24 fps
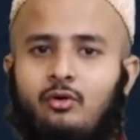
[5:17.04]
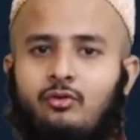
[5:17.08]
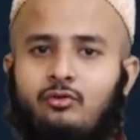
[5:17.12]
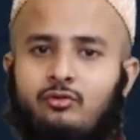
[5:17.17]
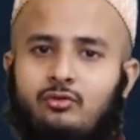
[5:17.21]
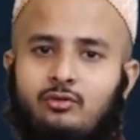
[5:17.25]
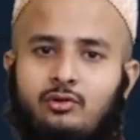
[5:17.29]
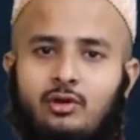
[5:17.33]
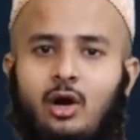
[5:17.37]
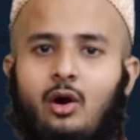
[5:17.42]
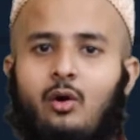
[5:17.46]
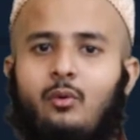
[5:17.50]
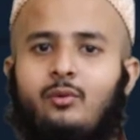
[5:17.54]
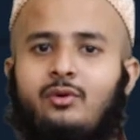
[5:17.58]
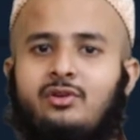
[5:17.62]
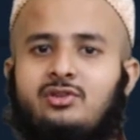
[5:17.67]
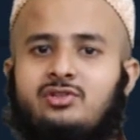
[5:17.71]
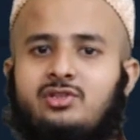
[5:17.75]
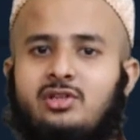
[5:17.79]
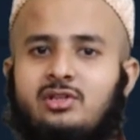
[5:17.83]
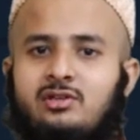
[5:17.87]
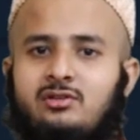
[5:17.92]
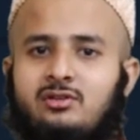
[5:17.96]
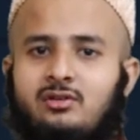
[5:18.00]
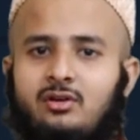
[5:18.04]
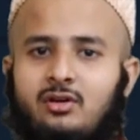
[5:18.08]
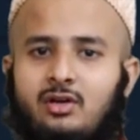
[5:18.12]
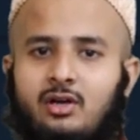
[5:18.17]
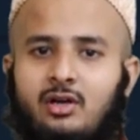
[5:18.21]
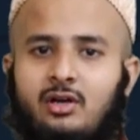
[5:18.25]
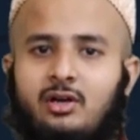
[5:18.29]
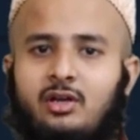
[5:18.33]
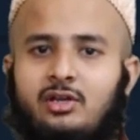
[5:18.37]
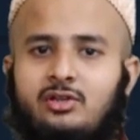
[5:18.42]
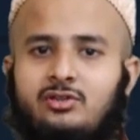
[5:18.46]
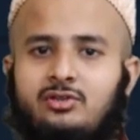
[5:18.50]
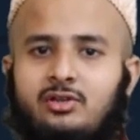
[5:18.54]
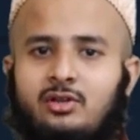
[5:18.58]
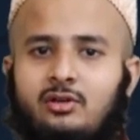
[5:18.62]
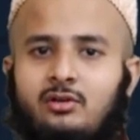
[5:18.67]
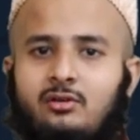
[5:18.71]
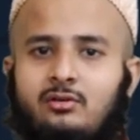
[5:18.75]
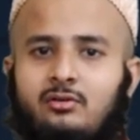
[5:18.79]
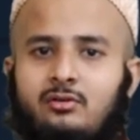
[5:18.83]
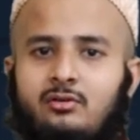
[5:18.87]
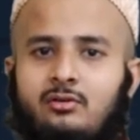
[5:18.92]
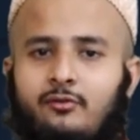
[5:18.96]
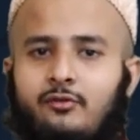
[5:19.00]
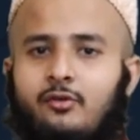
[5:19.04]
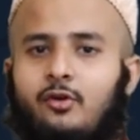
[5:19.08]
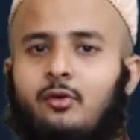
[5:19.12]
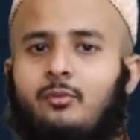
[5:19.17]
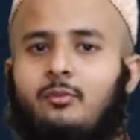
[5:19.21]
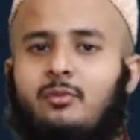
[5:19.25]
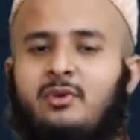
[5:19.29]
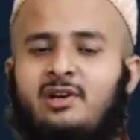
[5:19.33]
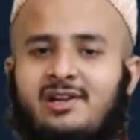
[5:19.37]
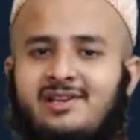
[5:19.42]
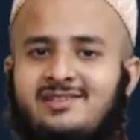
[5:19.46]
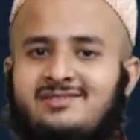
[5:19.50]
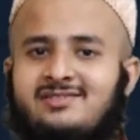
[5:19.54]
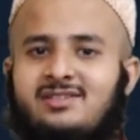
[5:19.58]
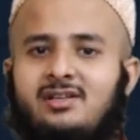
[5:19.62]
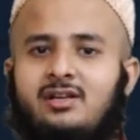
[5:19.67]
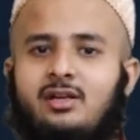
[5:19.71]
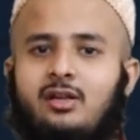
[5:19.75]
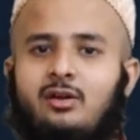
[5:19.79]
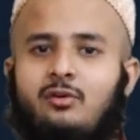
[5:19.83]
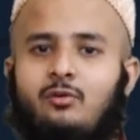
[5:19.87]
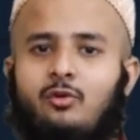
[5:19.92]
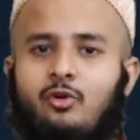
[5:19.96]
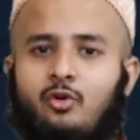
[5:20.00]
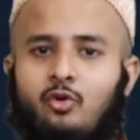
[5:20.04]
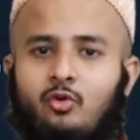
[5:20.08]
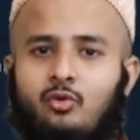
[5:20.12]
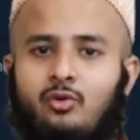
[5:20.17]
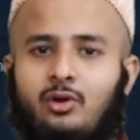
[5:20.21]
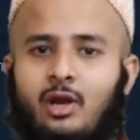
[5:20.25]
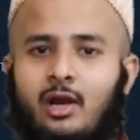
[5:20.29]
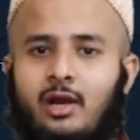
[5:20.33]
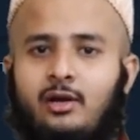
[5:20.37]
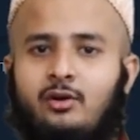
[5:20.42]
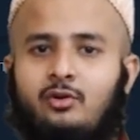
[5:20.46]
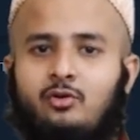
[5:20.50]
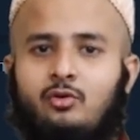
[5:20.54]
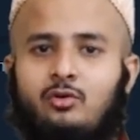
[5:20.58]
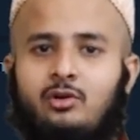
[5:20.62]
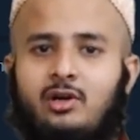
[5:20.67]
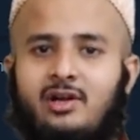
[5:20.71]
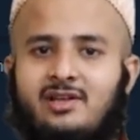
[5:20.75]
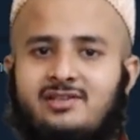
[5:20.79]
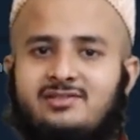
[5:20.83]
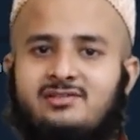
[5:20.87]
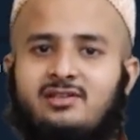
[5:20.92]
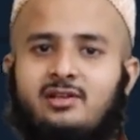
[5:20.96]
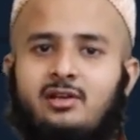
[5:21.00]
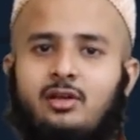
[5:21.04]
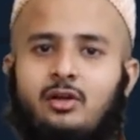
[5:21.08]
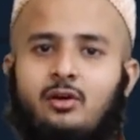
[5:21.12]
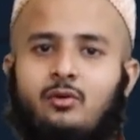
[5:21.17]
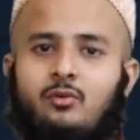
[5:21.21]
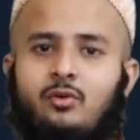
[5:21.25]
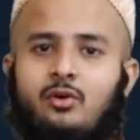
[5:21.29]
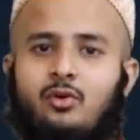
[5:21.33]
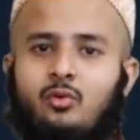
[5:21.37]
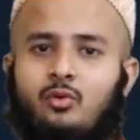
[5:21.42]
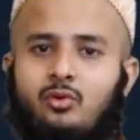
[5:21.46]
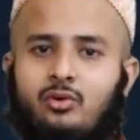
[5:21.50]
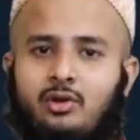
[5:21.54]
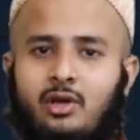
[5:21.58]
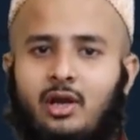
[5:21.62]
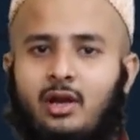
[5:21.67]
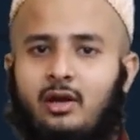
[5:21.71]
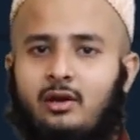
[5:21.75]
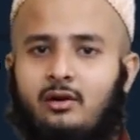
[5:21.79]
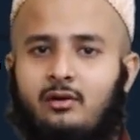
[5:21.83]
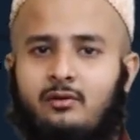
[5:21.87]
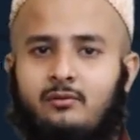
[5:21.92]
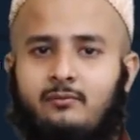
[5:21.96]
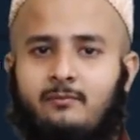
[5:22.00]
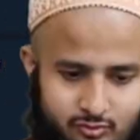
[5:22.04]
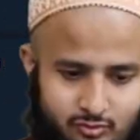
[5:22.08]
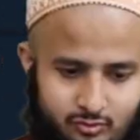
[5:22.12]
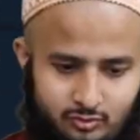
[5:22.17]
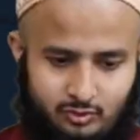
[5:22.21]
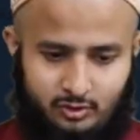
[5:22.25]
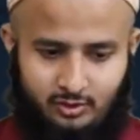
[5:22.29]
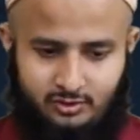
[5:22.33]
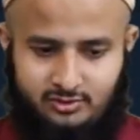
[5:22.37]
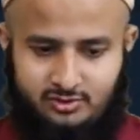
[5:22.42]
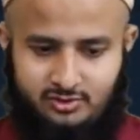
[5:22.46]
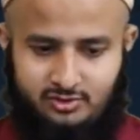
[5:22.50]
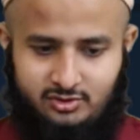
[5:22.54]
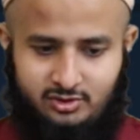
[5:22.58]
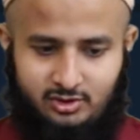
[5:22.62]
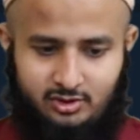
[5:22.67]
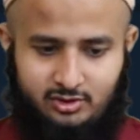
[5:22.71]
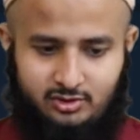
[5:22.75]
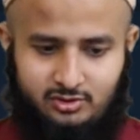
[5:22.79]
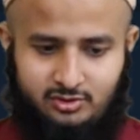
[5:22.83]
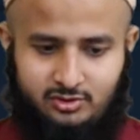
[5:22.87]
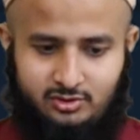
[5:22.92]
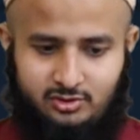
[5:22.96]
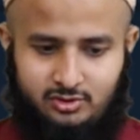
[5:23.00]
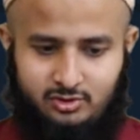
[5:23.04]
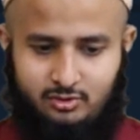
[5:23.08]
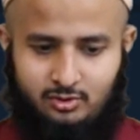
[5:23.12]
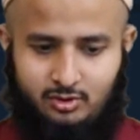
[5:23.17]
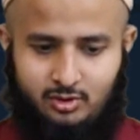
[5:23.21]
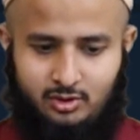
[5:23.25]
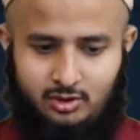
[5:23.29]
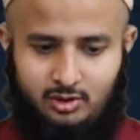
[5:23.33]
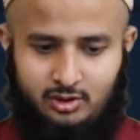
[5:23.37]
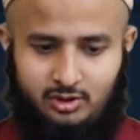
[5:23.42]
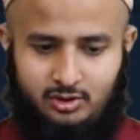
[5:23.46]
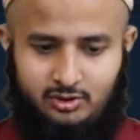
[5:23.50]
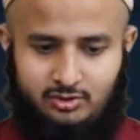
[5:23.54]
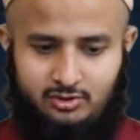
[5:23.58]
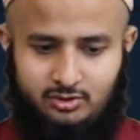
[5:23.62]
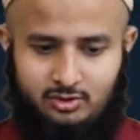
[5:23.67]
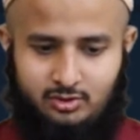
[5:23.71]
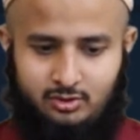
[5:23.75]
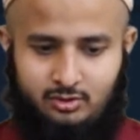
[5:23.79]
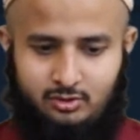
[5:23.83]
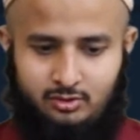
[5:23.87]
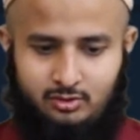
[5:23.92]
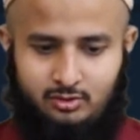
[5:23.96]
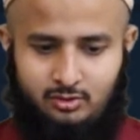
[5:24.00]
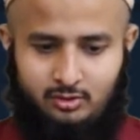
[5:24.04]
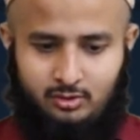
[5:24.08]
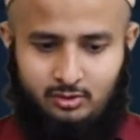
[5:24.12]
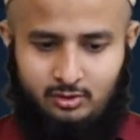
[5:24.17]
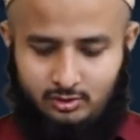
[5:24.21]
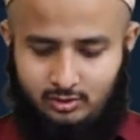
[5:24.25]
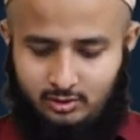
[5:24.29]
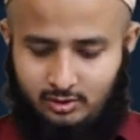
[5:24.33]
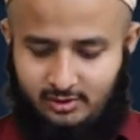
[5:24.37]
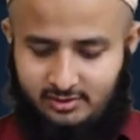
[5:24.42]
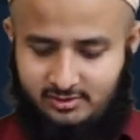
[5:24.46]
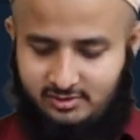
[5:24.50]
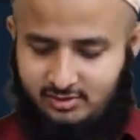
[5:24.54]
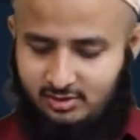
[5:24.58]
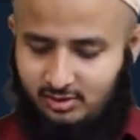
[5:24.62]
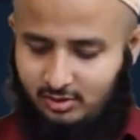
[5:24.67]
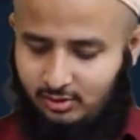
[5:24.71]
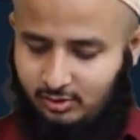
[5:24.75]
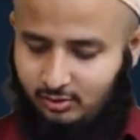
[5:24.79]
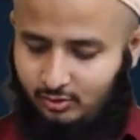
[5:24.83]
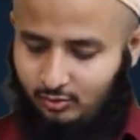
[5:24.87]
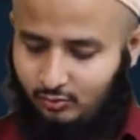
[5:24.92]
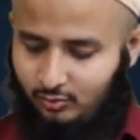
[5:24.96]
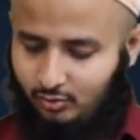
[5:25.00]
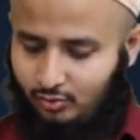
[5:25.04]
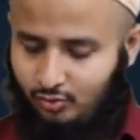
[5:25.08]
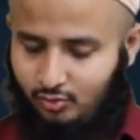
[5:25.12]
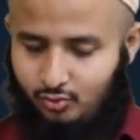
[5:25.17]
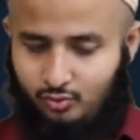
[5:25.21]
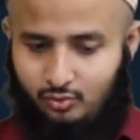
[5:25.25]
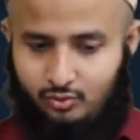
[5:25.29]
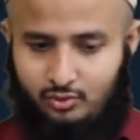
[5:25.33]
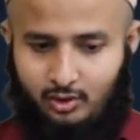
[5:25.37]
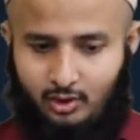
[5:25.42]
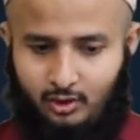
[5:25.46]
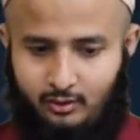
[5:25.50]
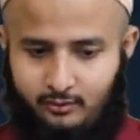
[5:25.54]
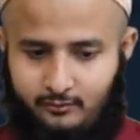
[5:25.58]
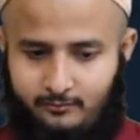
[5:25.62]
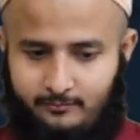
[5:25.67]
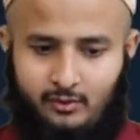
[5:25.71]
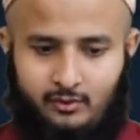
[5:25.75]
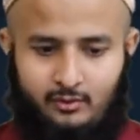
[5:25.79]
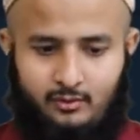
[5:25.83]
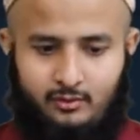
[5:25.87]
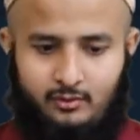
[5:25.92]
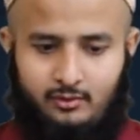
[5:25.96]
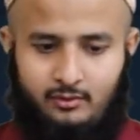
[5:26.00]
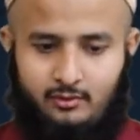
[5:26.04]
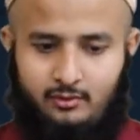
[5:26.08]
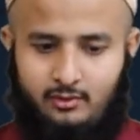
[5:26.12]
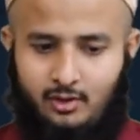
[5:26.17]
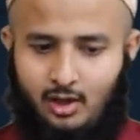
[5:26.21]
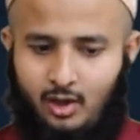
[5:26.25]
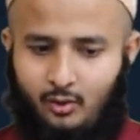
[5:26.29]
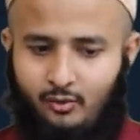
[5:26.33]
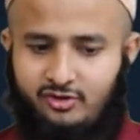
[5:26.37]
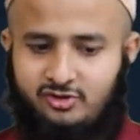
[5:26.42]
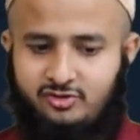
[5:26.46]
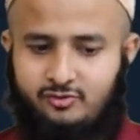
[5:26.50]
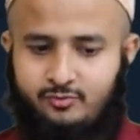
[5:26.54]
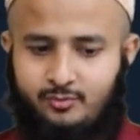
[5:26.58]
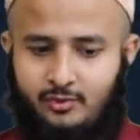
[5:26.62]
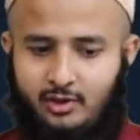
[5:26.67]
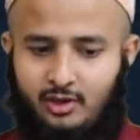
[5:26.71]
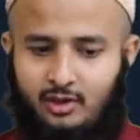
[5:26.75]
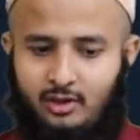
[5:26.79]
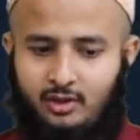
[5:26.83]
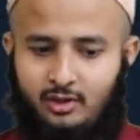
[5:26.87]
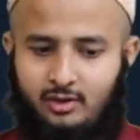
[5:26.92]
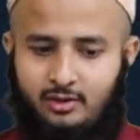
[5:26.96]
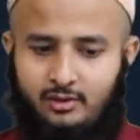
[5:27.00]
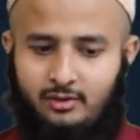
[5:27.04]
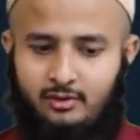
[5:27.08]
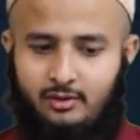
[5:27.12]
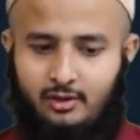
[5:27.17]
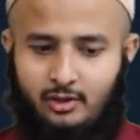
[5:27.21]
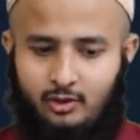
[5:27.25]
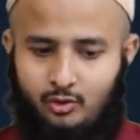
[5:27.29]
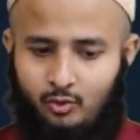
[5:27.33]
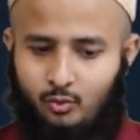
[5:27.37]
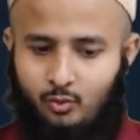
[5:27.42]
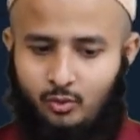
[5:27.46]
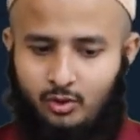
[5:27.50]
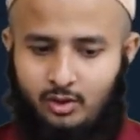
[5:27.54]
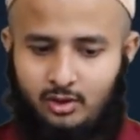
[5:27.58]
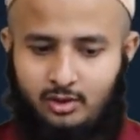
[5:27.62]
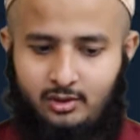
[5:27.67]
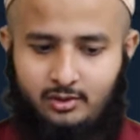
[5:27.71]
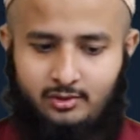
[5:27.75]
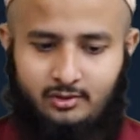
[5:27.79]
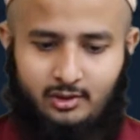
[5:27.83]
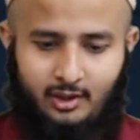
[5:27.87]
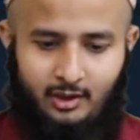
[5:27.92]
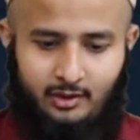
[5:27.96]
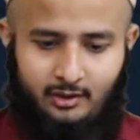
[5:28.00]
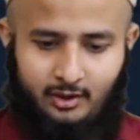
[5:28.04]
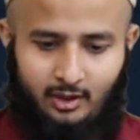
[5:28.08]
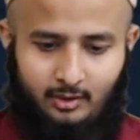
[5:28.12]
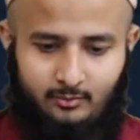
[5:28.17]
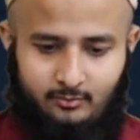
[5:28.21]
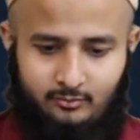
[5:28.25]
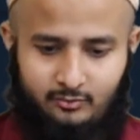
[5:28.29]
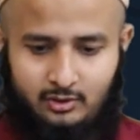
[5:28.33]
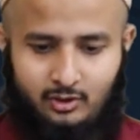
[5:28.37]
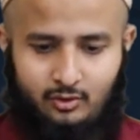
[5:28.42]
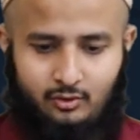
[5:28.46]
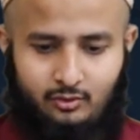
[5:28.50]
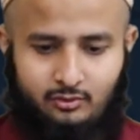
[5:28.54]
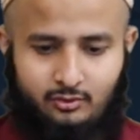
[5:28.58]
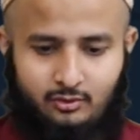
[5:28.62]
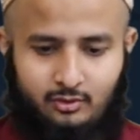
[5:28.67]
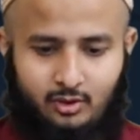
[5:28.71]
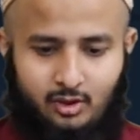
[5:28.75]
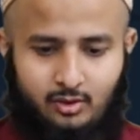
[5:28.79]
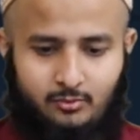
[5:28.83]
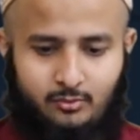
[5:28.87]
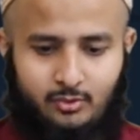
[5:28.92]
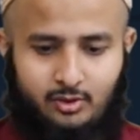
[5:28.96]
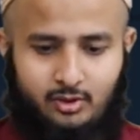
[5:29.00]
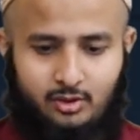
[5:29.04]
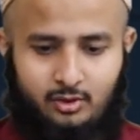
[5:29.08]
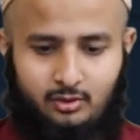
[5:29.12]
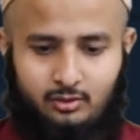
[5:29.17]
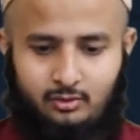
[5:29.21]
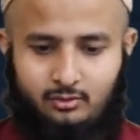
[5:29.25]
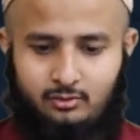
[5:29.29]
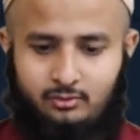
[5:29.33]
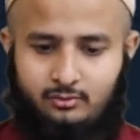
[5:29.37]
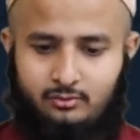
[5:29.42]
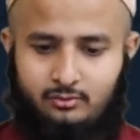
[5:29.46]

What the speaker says: So now we change the condition from less than equal to 9 to less than equal to 10. So let's change the condition less than equal to 10. Now it's print hello world 10 times. Click on the run button.